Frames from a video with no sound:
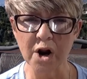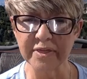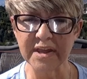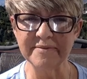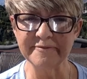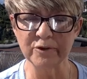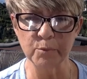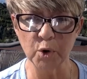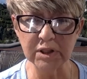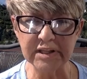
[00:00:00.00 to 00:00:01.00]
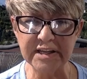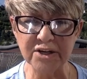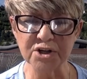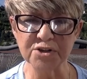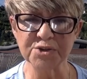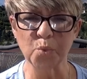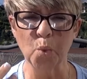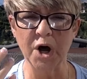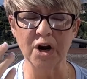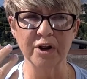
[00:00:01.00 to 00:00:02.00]
are the informal leaders?
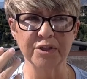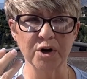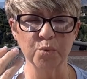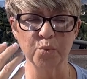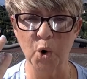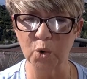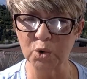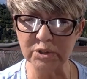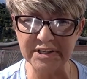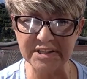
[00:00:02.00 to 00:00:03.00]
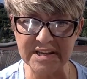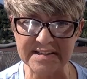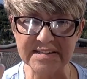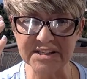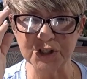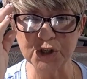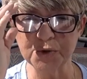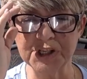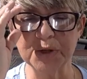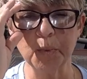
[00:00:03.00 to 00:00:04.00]
What are their role in the
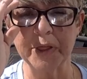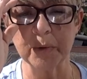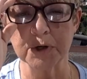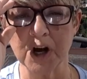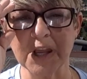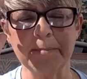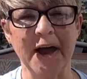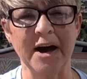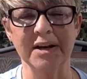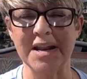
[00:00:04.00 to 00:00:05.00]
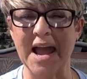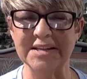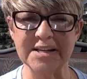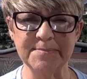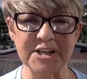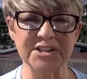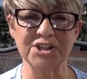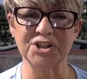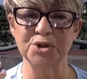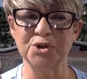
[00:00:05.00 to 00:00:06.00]
institution? Whether we're talking about an academic
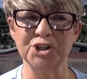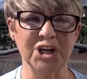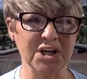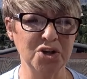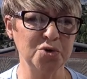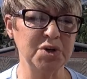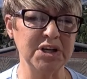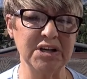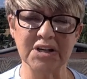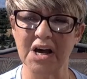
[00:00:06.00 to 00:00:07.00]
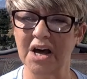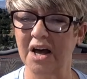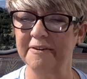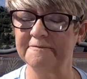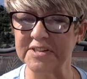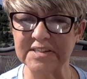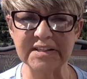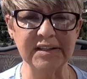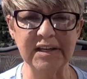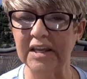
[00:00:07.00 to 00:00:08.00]
institution, a unit, a
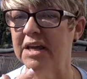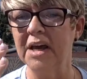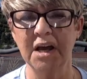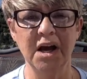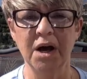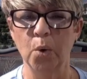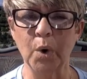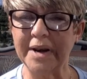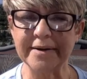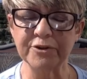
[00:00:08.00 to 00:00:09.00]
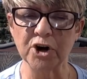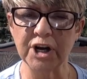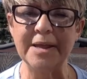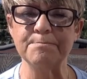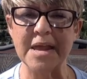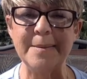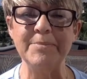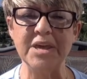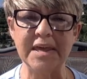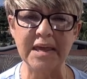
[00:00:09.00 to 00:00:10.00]
facility, whatever it may
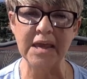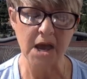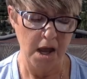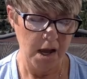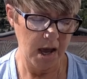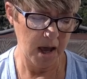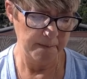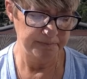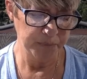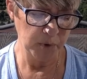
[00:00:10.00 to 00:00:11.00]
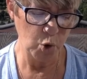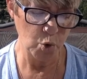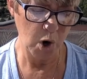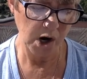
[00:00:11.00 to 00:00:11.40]
be, who